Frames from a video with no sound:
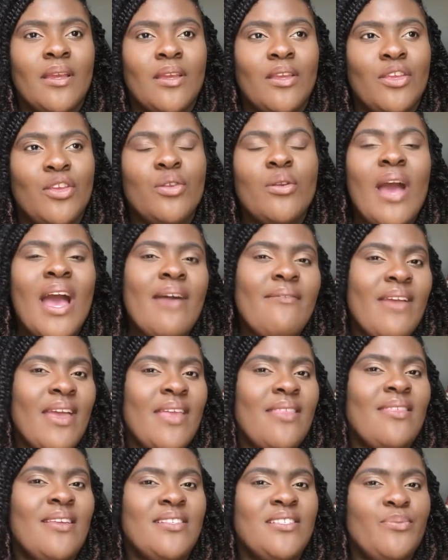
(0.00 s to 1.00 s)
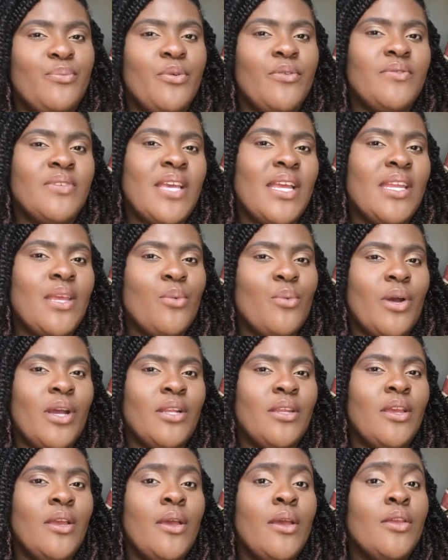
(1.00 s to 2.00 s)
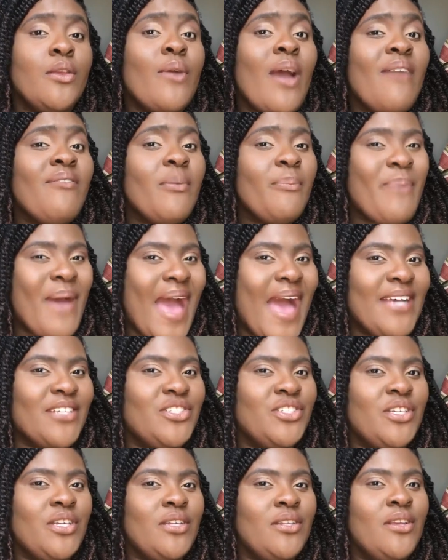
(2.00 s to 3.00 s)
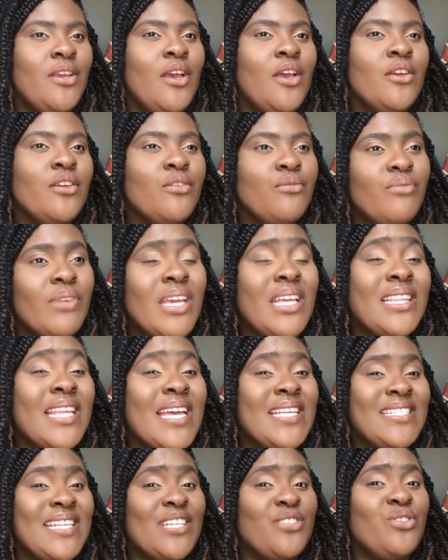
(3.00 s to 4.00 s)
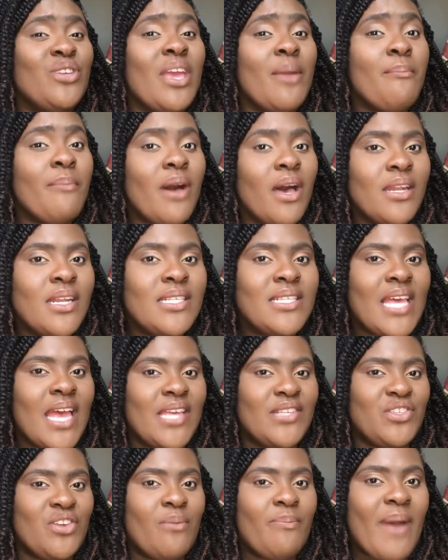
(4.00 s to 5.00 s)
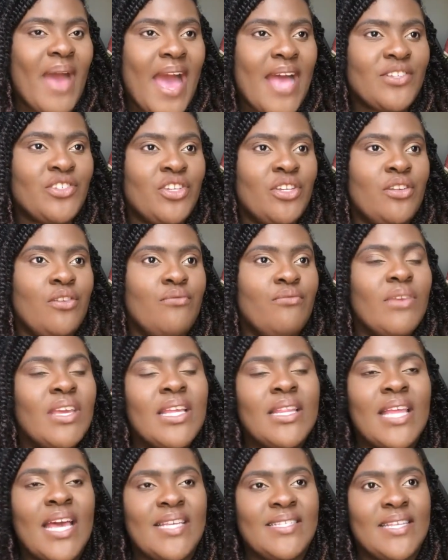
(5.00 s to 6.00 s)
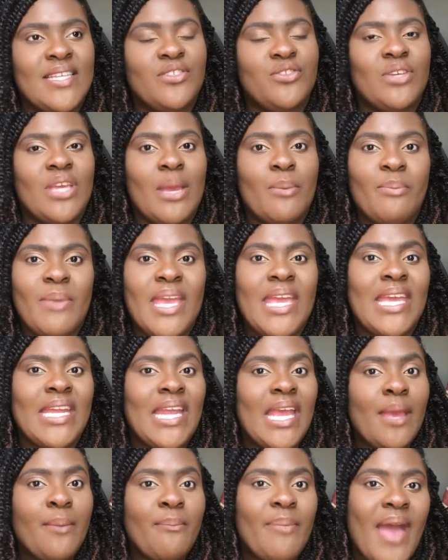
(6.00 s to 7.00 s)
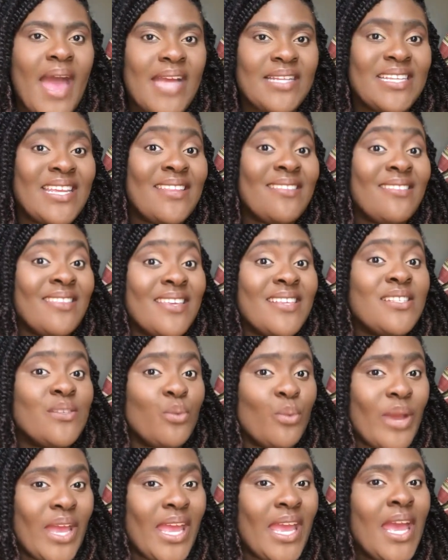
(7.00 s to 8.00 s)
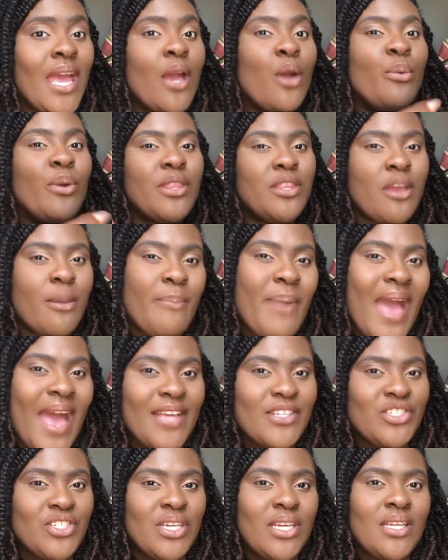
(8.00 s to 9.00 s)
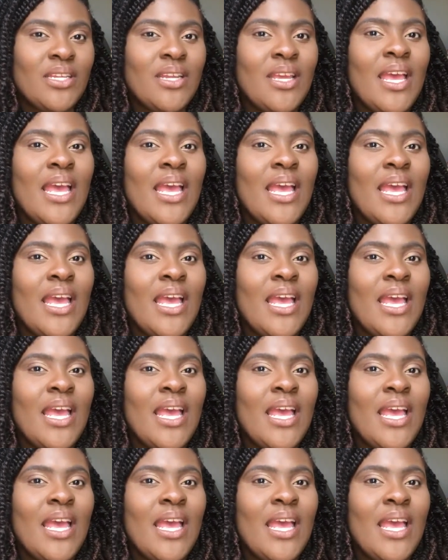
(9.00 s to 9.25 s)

You don't have anything to prove to anyone. You have a passion. You realize that you can monetize your passion. You realize that you can make an impact in this way with your passion.